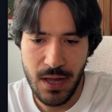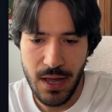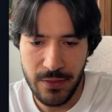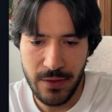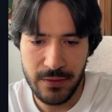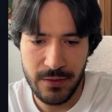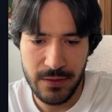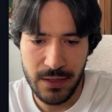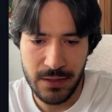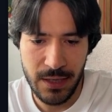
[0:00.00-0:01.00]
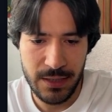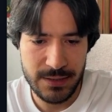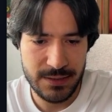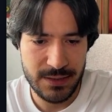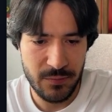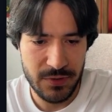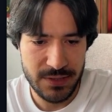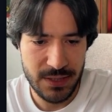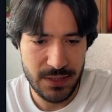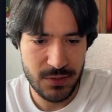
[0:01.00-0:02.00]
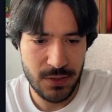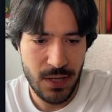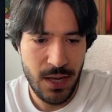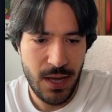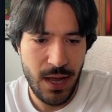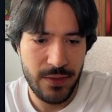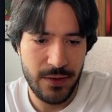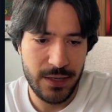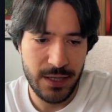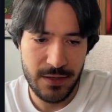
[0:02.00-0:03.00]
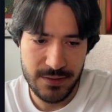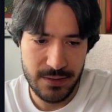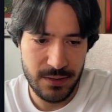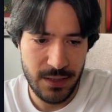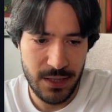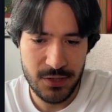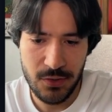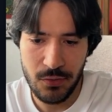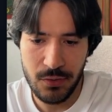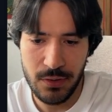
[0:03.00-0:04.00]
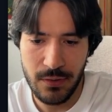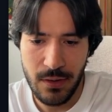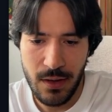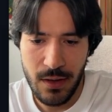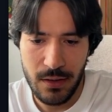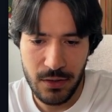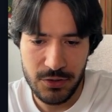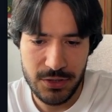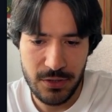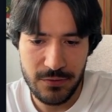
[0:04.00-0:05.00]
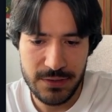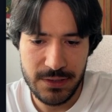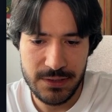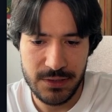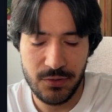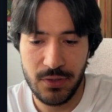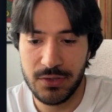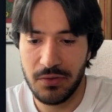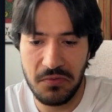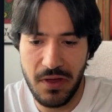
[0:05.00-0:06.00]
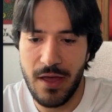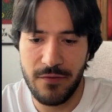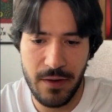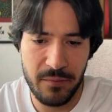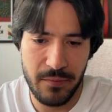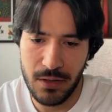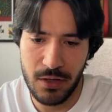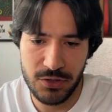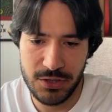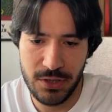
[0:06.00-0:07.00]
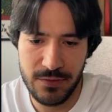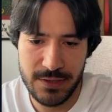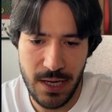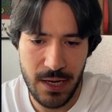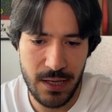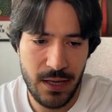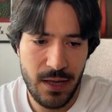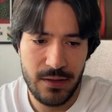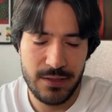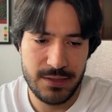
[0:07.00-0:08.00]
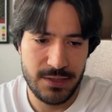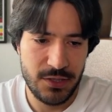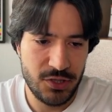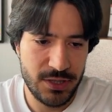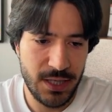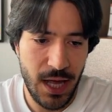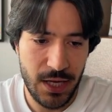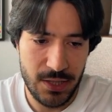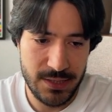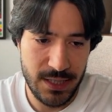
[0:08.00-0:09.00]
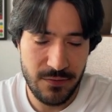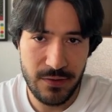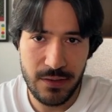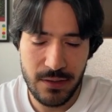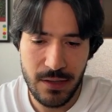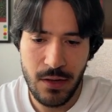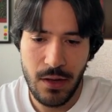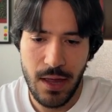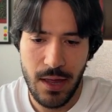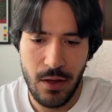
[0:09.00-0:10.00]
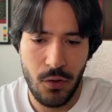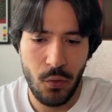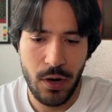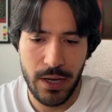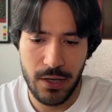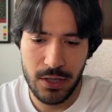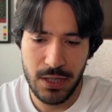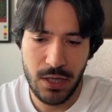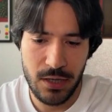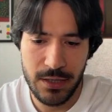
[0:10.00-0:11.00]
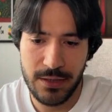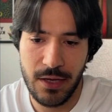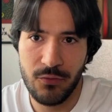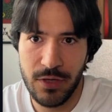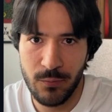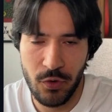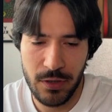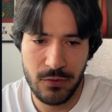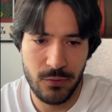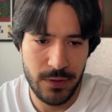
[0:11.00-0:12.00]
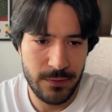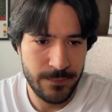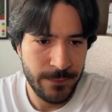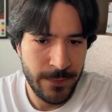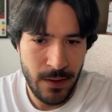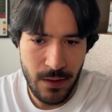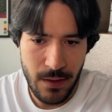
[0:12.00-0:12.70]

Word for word: and then the deadline is December 6th. And then it gives the NAICS code, laundry services, and so on. So if I'm a laundry service, I this is interesting, I could save it uh, or I could click on it and read more into it.